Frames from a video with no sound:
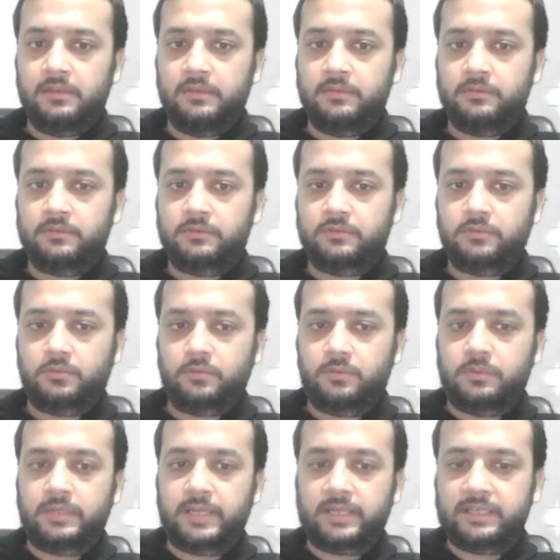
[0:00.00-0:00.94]
So
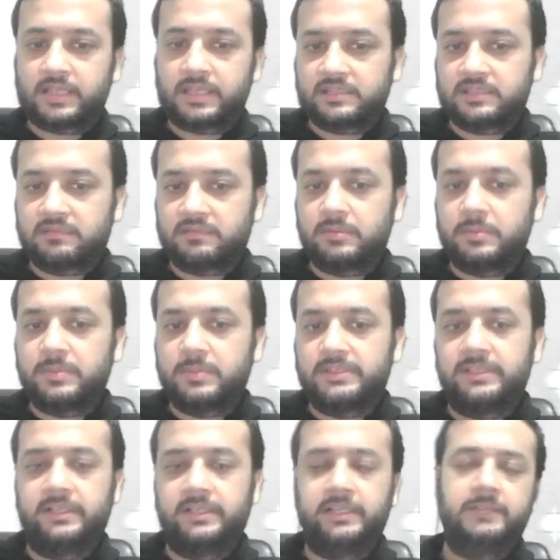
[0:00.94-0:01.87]
correct answer will be
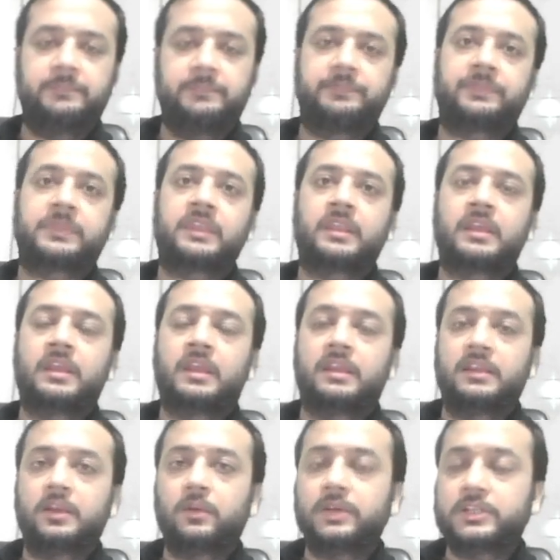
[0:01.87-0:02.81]
BCD.
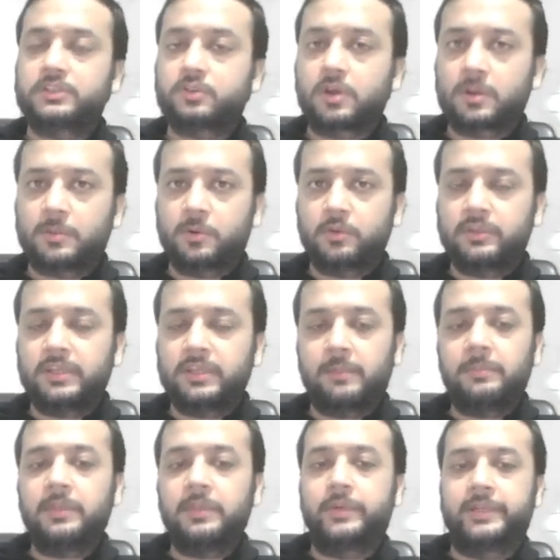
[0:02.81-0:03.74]
Now let's talk about the
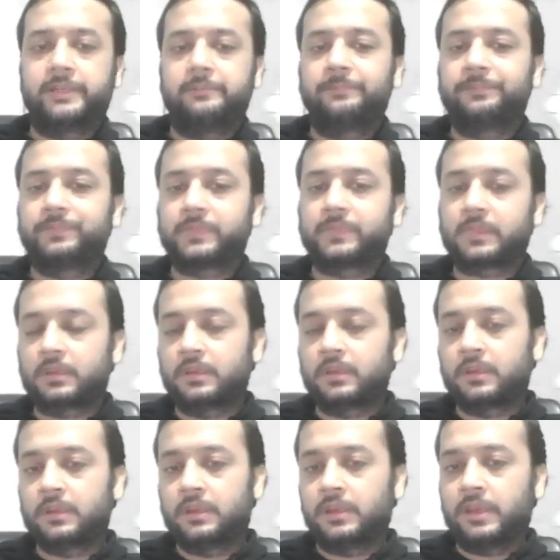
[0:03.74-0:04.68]
ambiguity.
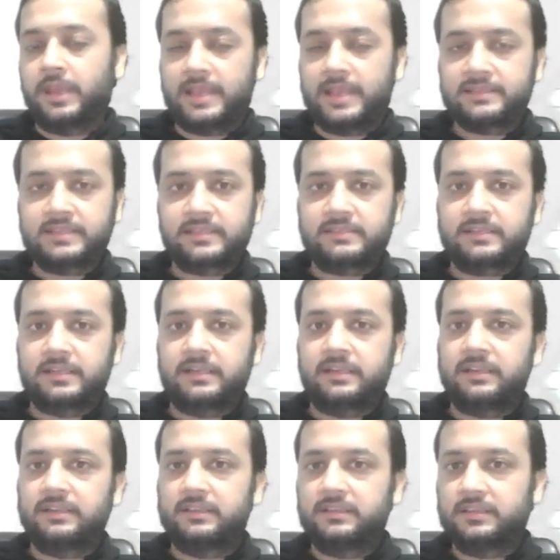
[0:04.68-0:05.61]
As I said,
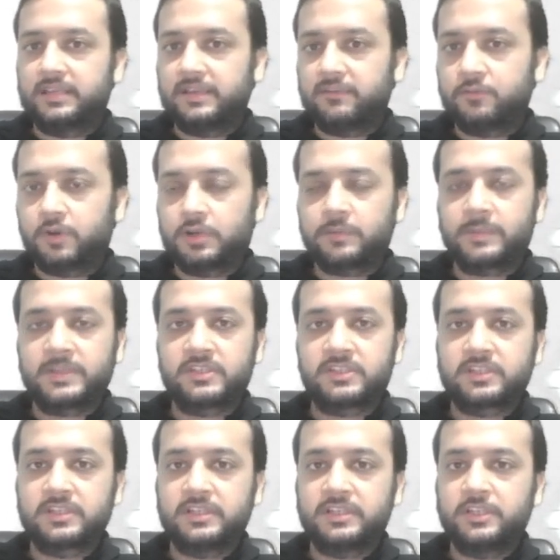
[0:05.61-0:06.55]
they have not
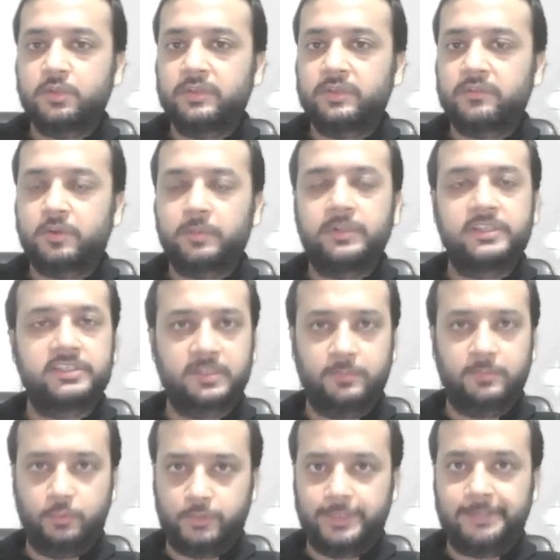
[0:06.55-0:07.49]
mentioned uniformly
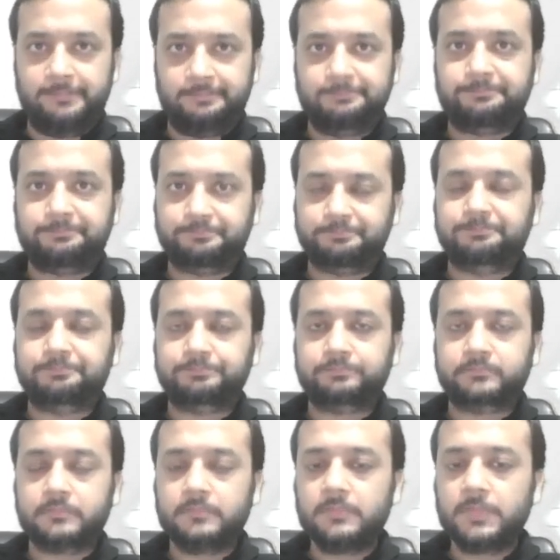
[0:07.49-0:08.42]
distributed.
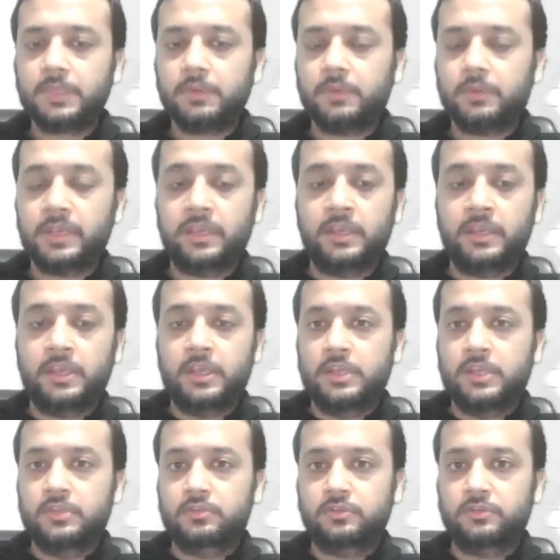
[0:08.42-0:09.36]
Okay,
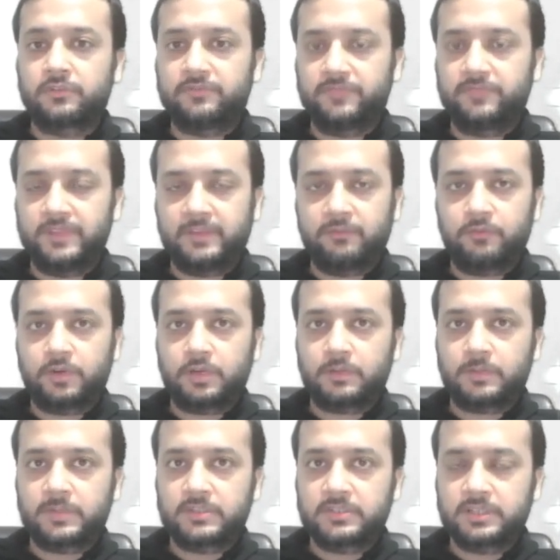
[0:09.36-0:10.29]
so if they have not
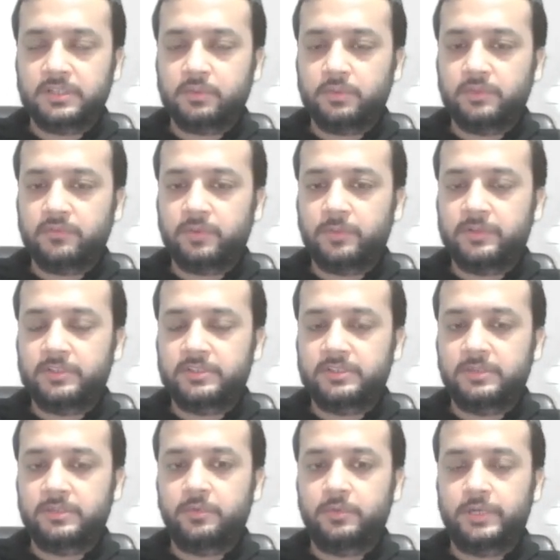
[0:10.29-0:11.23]
mentioned uniformly
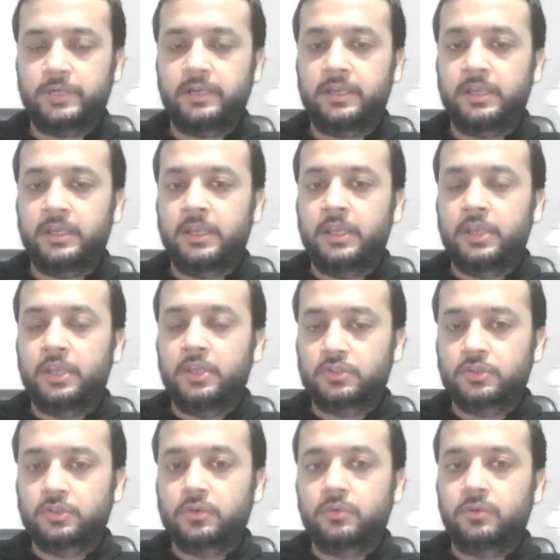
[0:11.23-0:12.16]
distributed, so